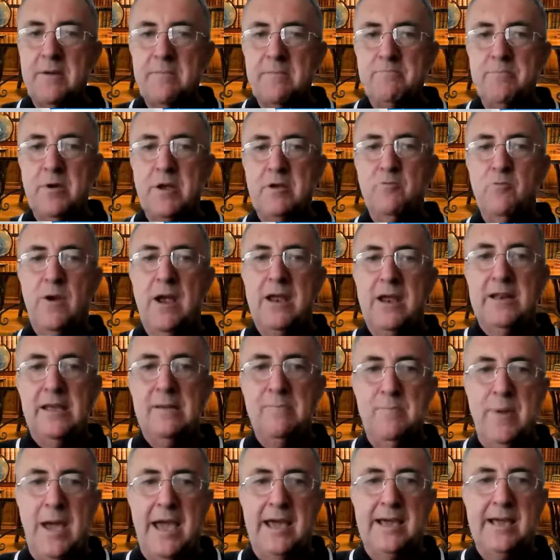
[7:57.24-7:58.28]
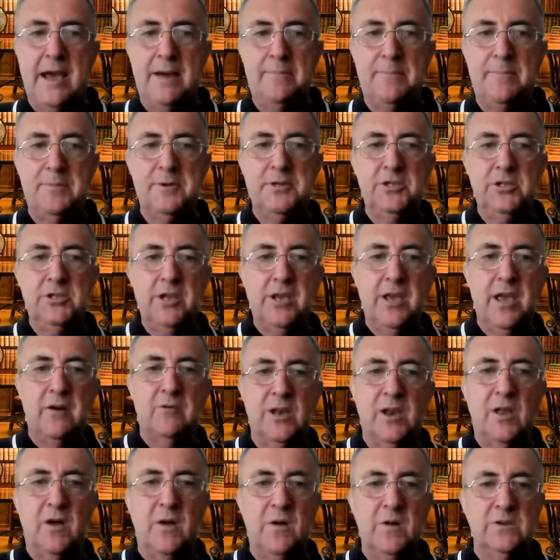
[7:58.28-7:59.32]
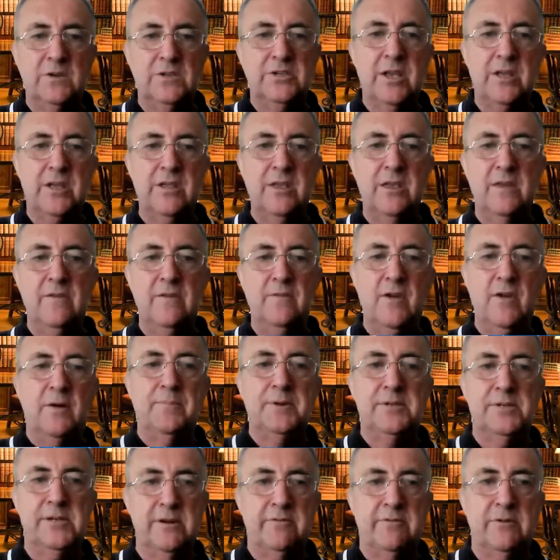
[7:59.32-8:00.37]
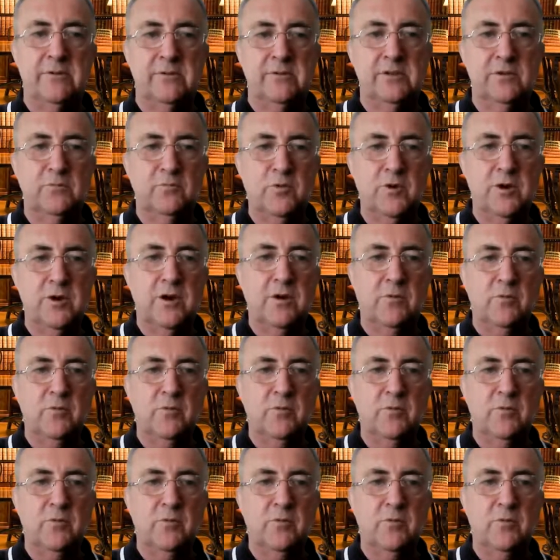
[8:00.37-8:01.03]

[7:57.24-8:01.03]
Be ready, back up as you go along so that you've got material to work